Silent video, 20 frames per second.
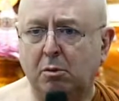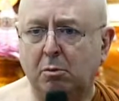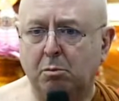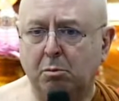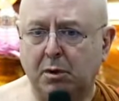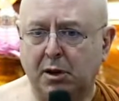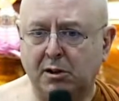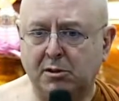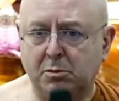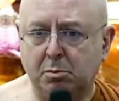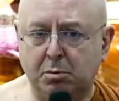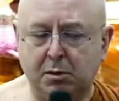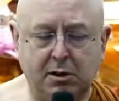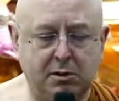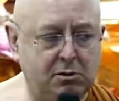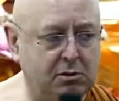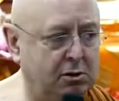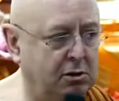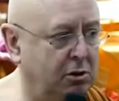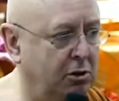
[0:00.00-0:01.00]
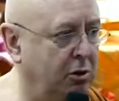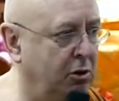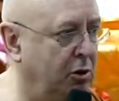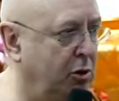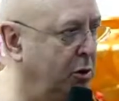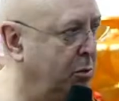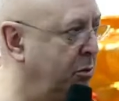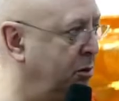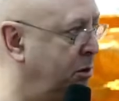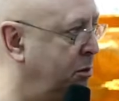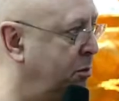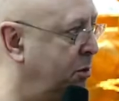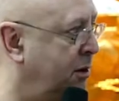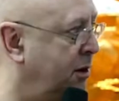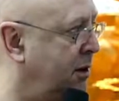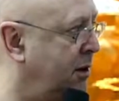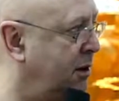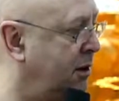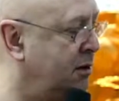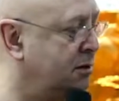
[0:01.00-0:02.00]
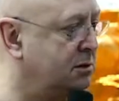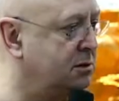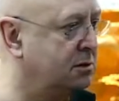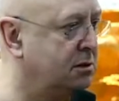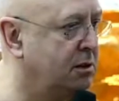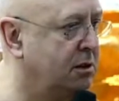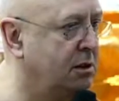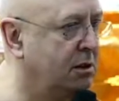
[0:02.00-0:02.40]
much better human beings.